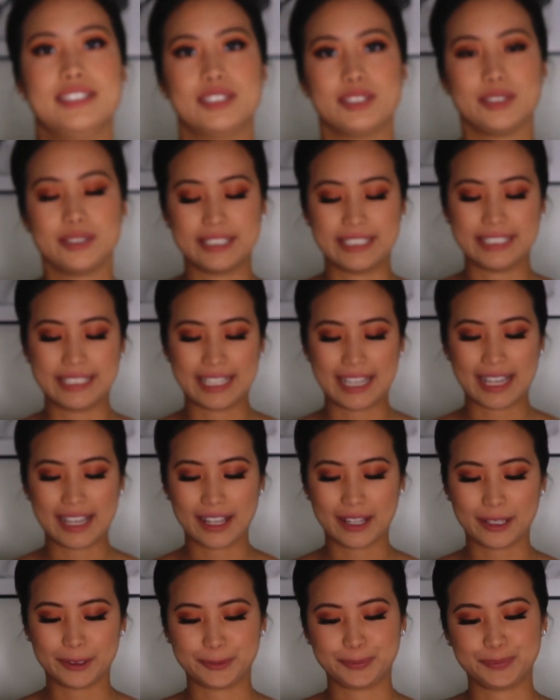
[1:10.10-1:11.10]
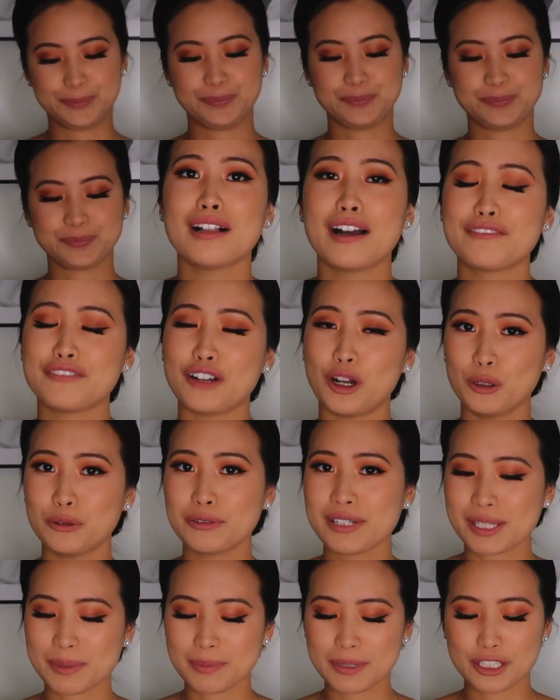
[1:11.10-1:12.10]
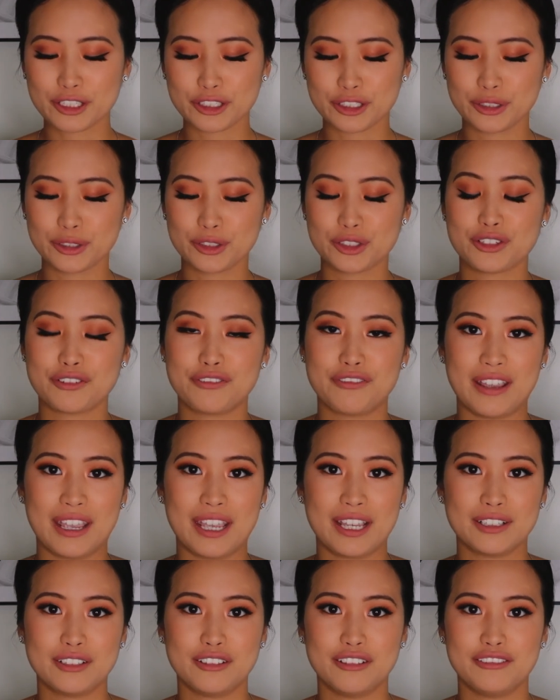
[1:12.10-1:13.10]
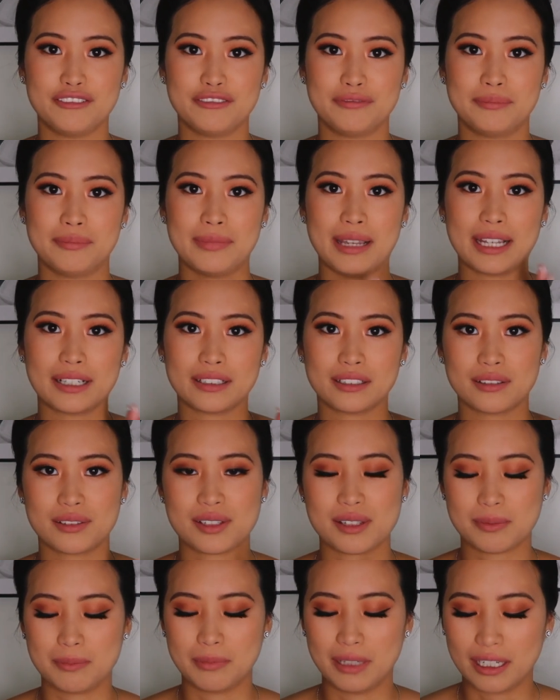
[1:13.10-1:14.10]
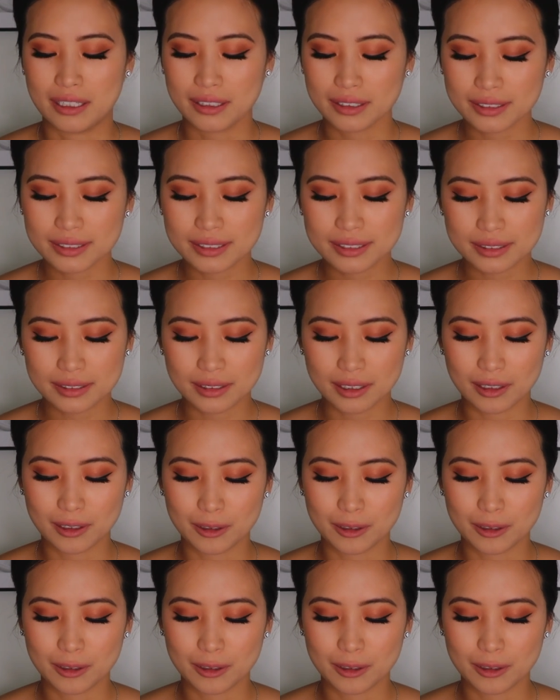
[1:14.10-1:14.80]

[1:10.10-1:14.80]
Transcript: So yeah, I've always been a huge fan of MAC Cosmetics